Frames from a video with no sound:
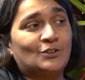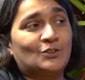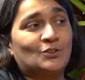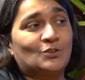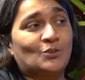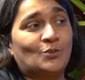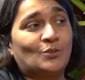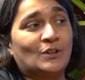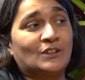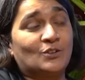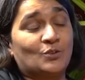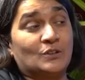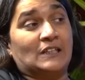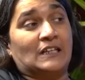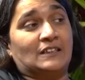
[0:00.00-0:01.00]
So, and they're
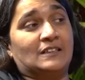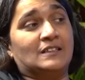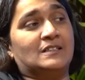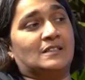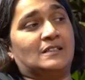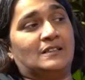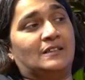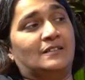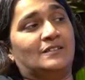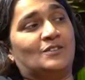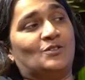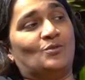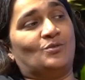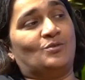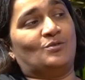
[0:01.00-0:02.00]
doing that in Italy.
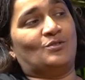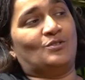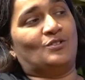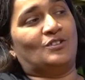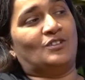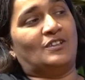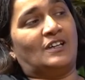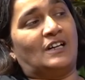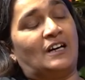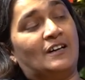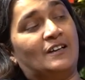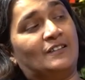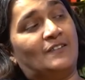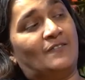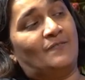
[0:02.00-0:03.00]
So
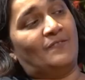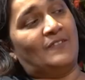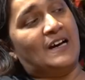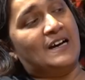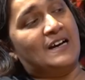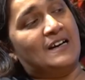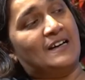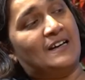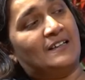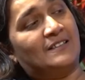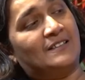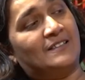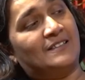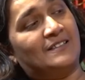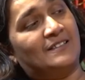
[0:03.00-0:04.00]
the
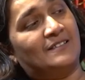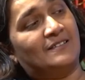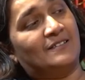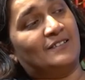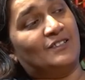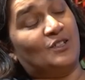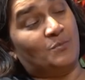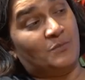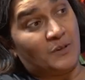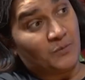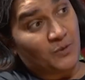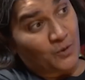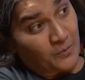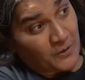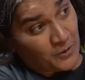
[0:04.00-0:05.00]
wax,
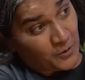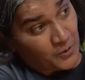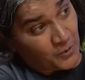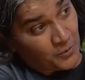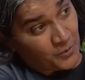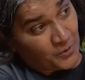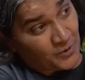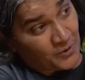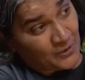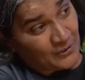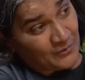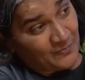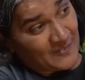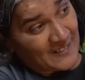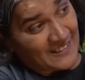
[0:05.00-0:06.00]
sometimes tomato
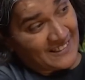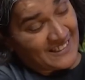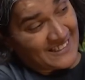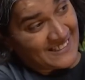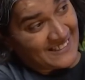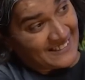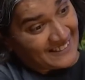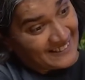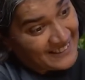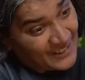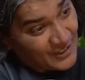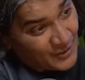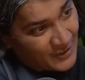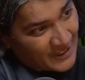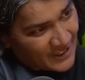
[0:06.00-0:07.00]
juice and things like
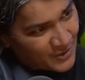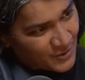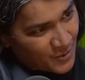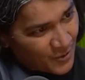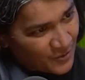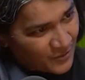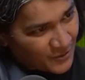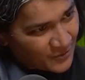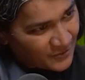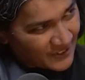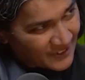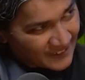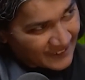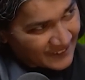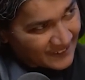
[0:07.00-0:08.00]
that you get off of
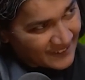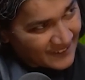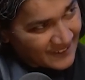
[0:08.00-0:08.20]
the